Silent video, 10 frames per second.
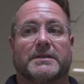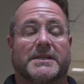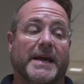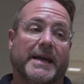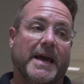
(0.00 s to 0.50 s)

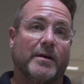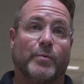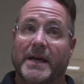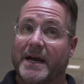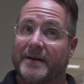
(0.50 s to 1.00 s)
saying, hey,
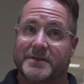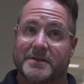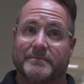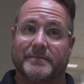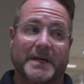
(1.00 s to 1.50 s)
we have
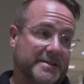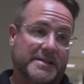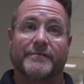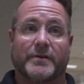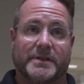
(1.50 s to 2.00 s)
some, it's
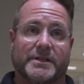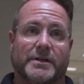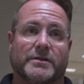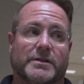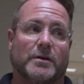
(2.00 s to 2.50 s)
different this
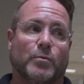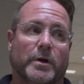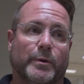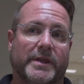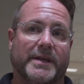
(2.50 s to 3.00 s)
year, so
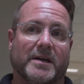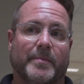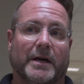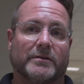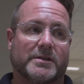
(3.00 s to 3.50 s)
what do we think
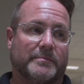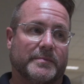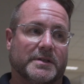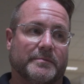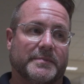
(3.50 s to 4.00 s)
about
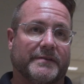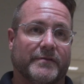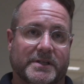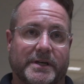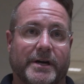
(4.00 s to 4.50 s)
some
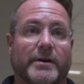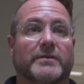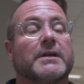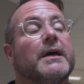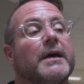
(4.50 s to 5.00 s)
different
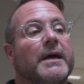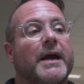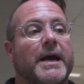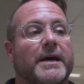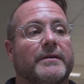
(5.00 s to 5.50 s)
scenarios?
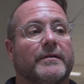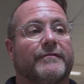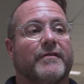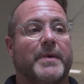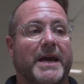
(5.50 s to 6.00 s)
And
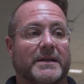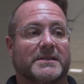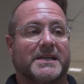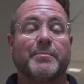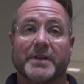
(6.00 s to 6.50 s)
from a
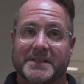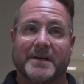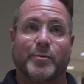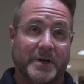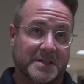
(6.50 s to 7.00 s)
sampling
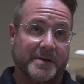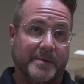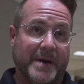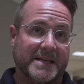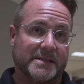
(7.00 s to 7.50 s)
standpoint, it's been
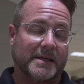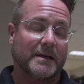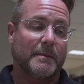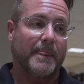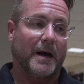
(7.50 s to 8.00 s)
amazing.
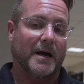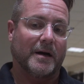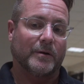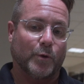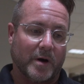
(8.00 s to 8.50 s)

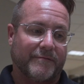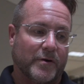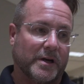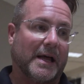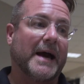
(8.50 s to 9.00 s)
We're up
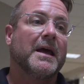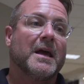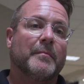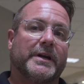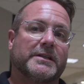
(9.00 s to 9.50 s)
front a lot.
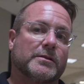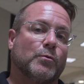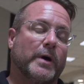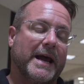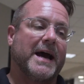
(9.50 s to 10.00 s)
But it's
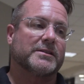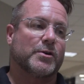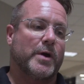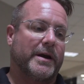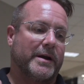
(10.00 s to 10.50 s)
what it has
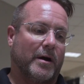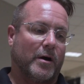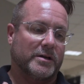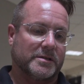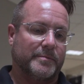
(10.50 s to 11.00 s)
created
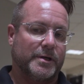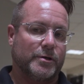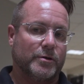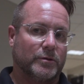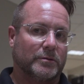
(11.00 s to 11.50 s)
are some
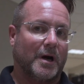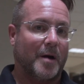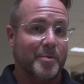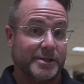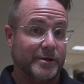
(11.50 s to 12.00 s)
new
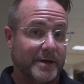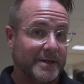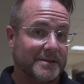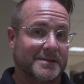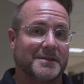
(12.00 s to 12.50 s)

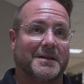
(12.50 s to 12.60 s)
opportunities